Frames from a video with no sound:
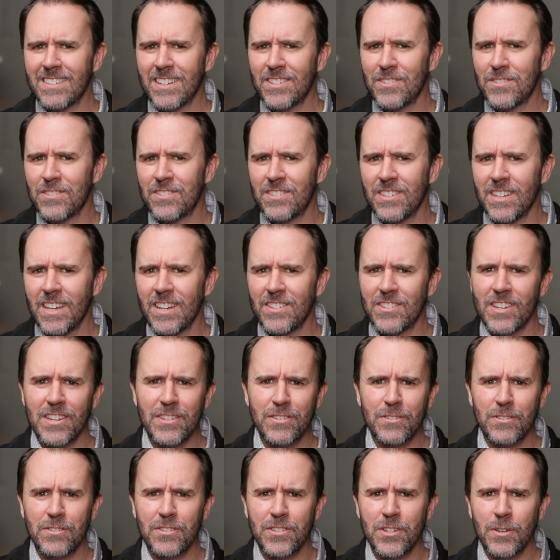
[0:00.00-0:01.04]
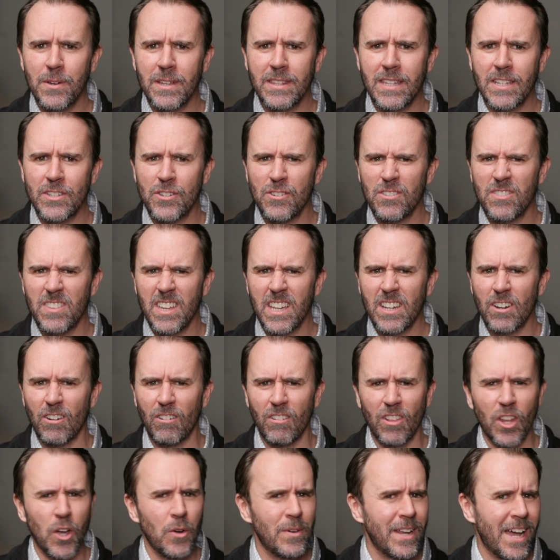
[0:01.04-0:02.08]
that you see adjusters doing that you think are
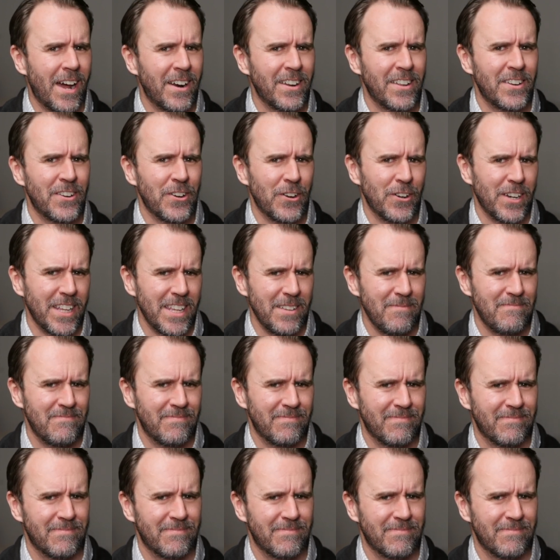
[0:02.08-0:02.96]
low down and dirty?